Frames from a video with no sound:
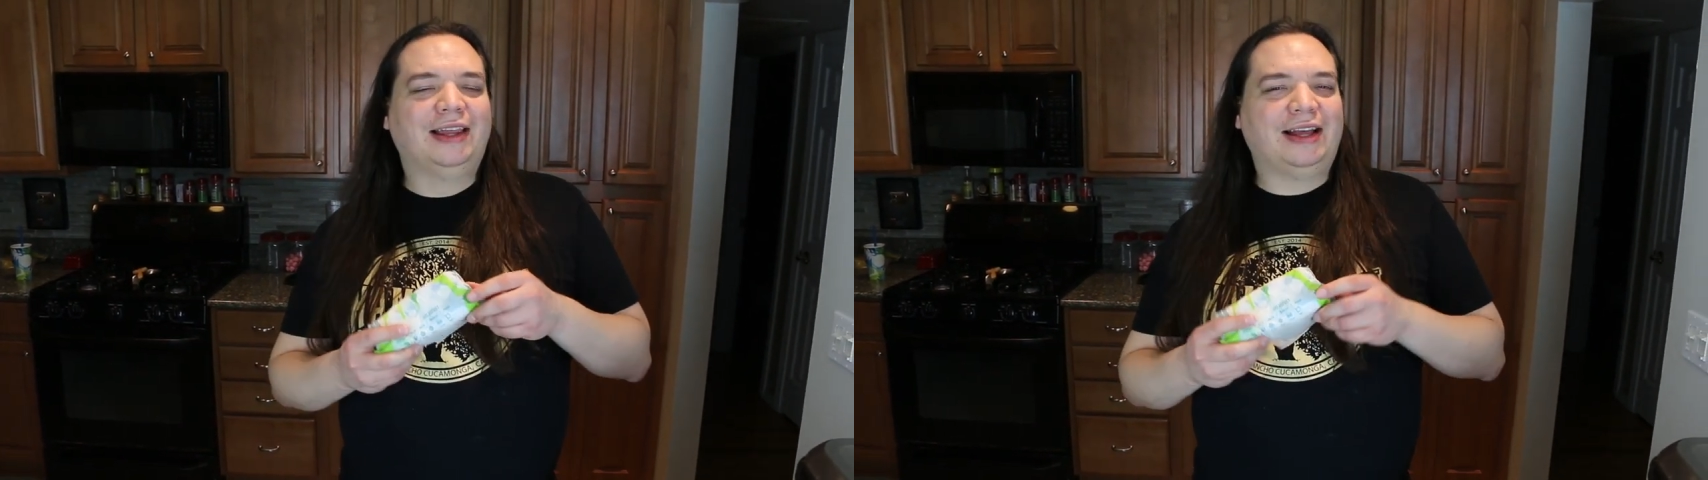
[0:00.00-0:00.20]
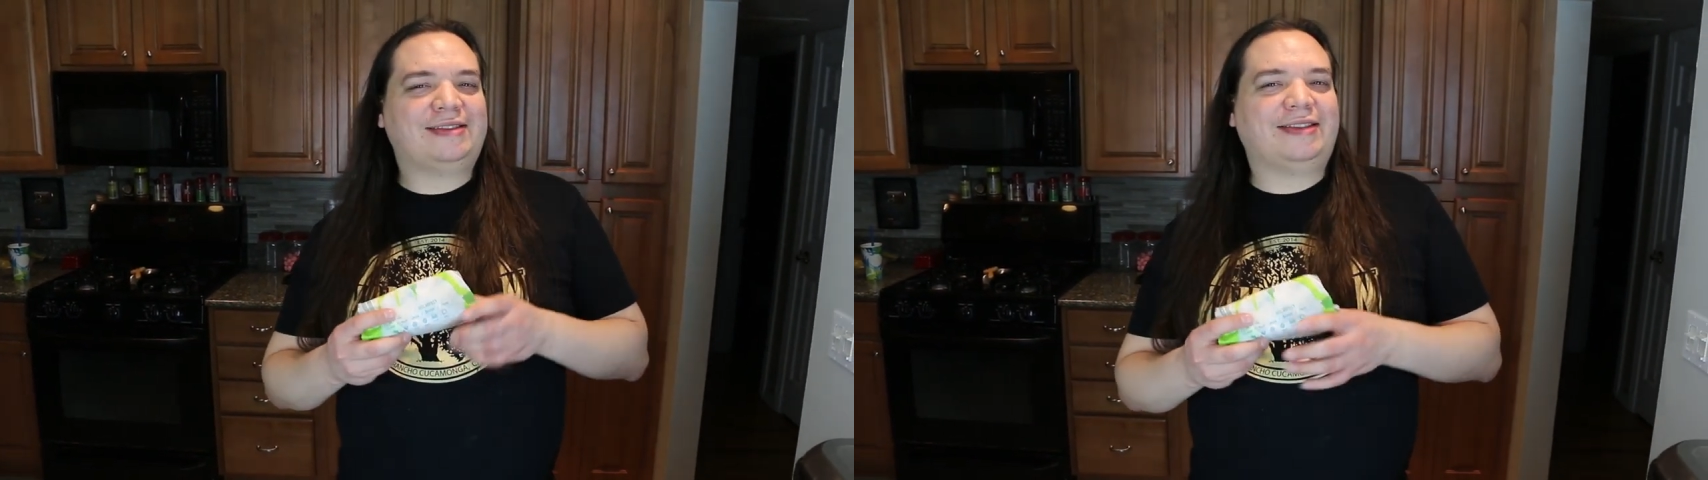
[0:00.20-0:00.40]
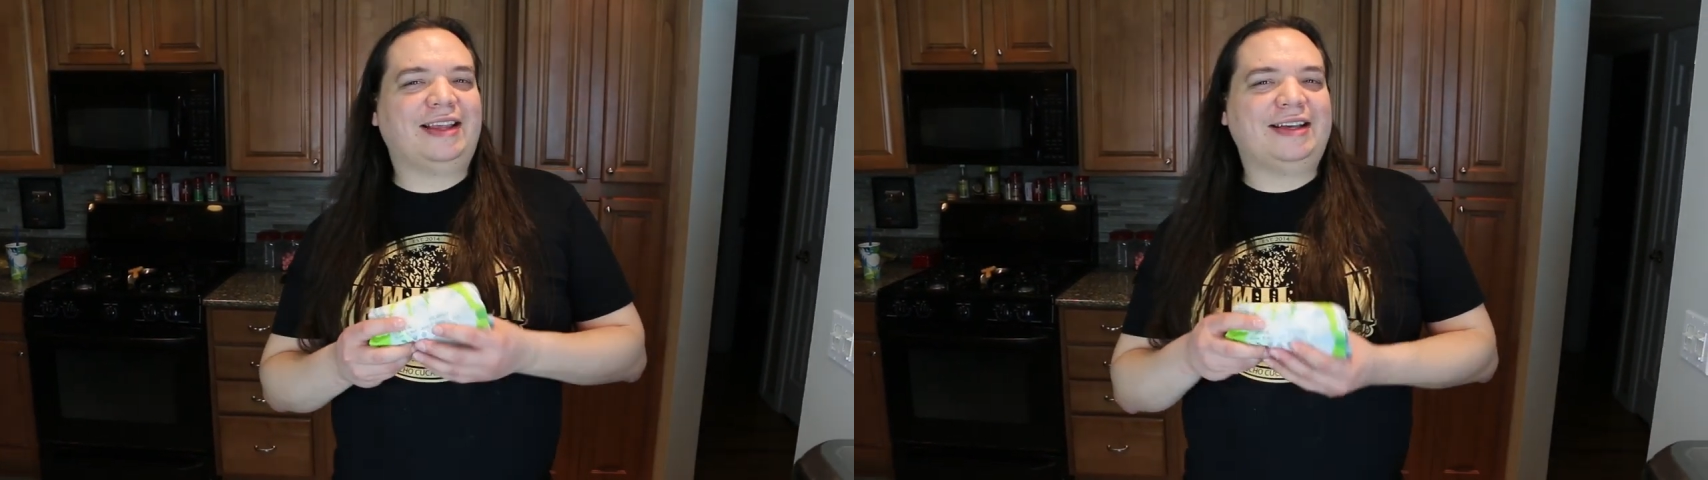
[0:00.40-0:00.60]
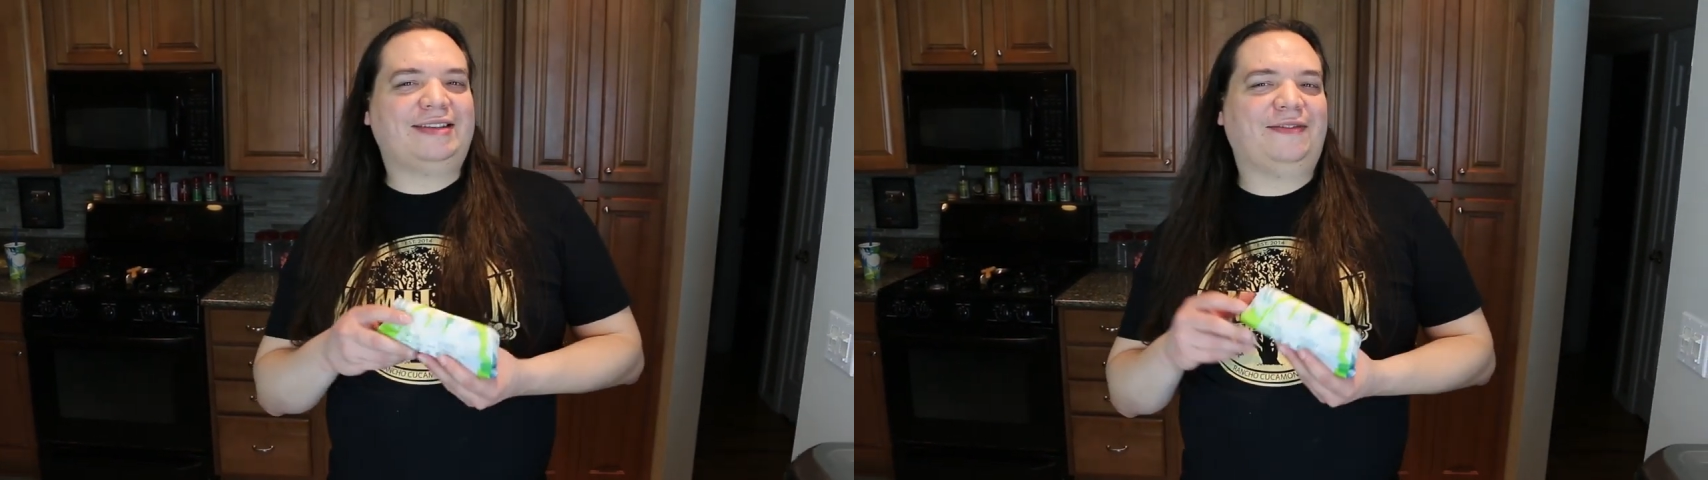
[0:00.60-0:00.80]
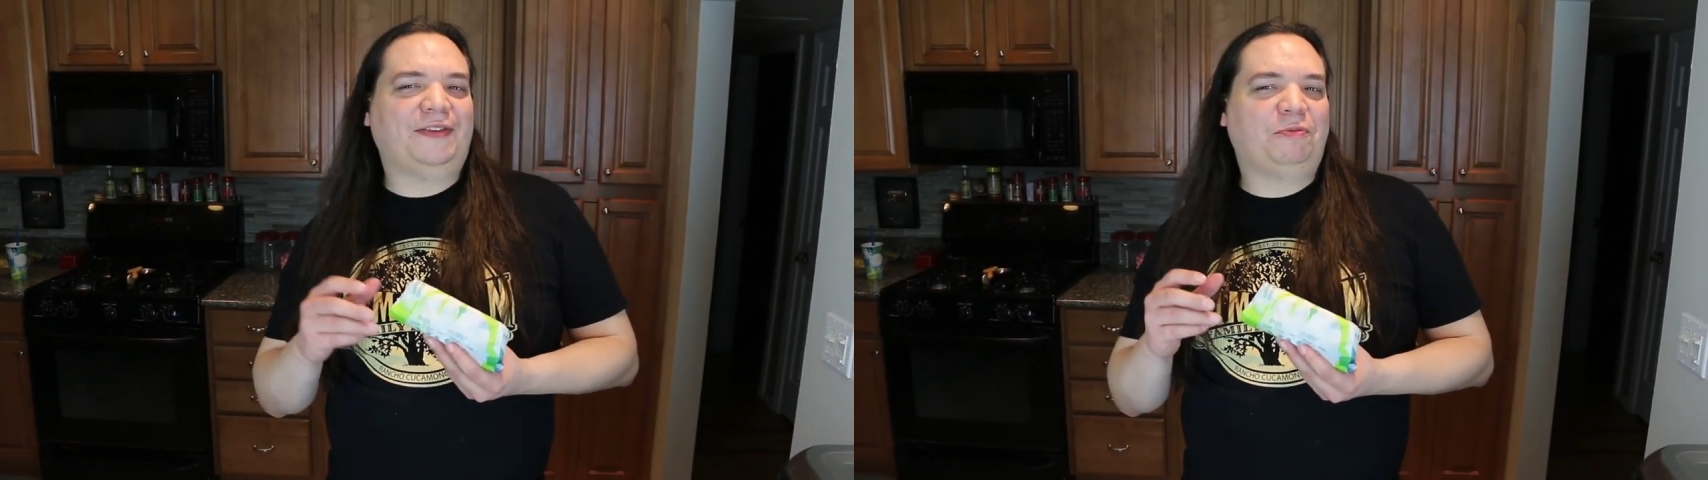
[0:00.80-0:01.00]
That's
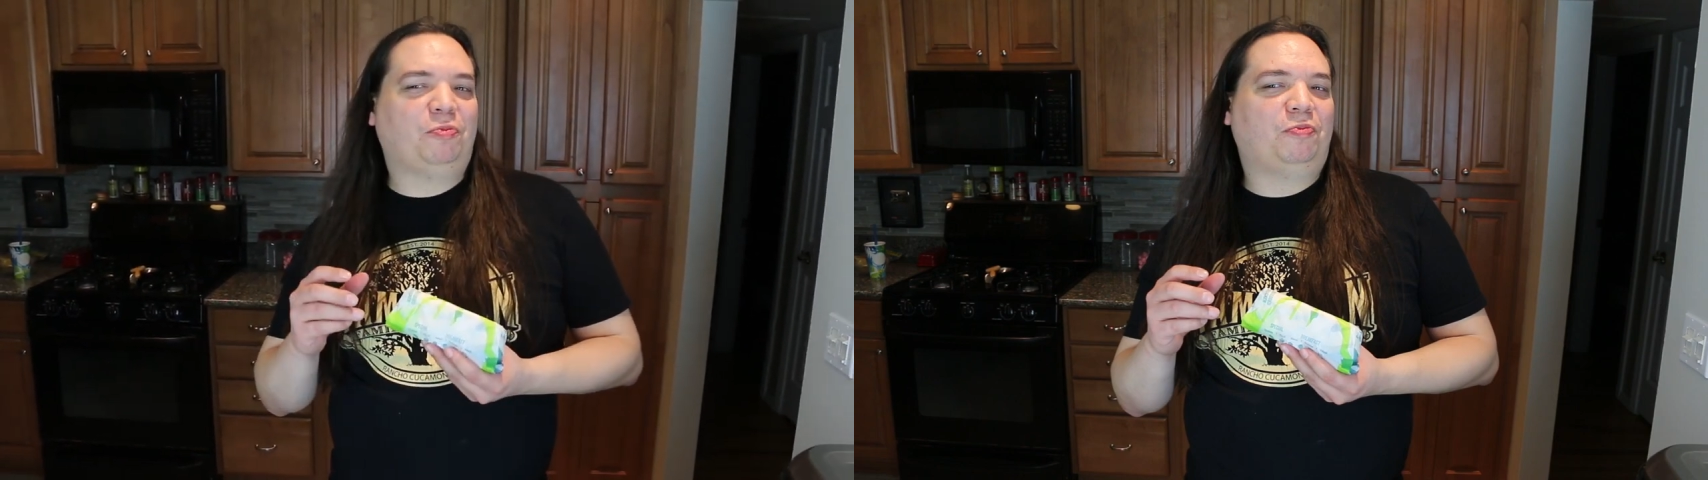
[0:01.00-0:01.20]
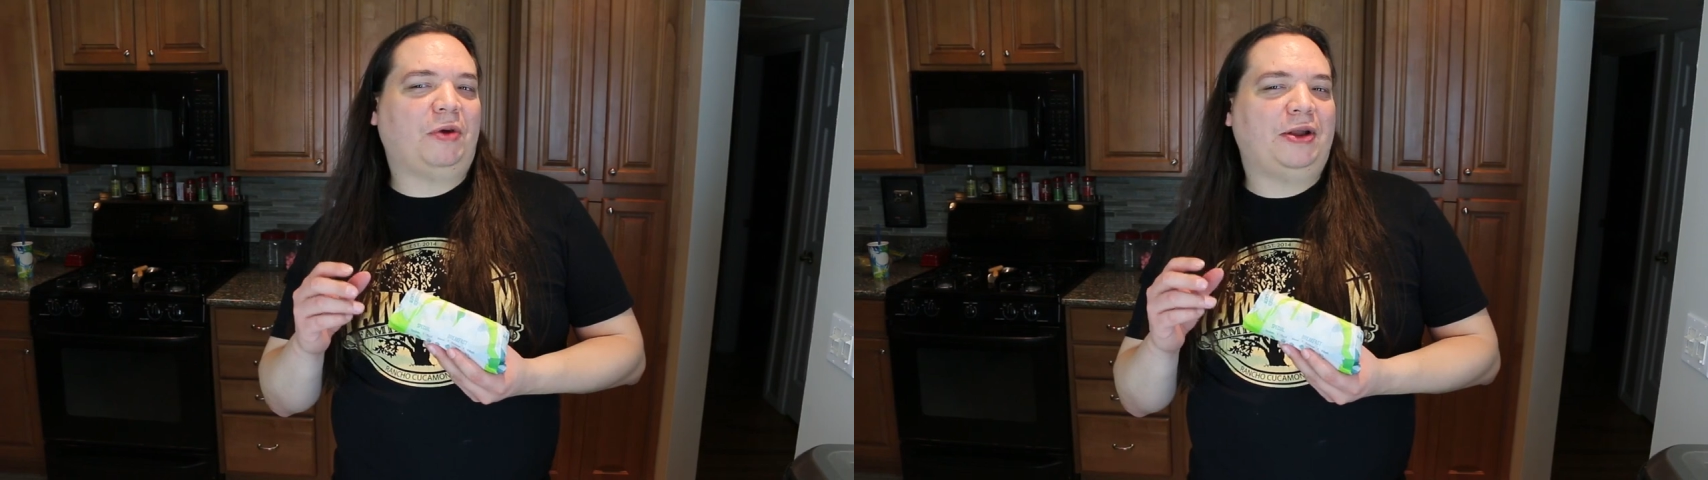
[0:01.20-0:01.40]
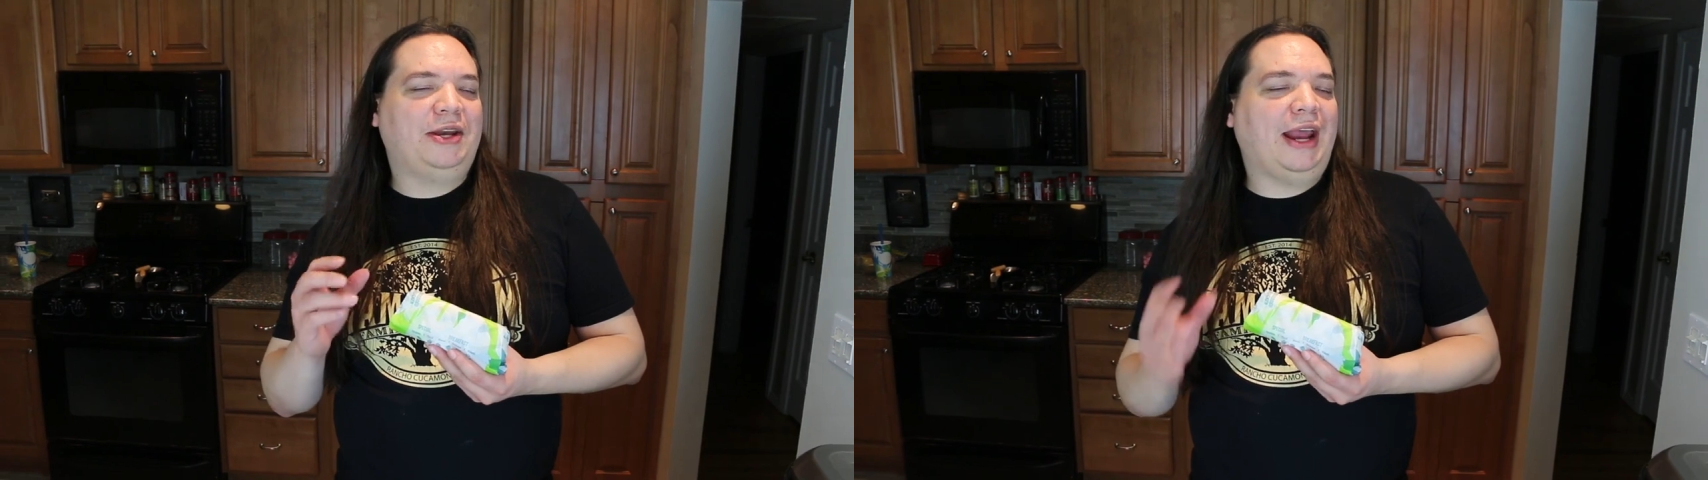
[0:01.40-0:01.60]
less of a, a,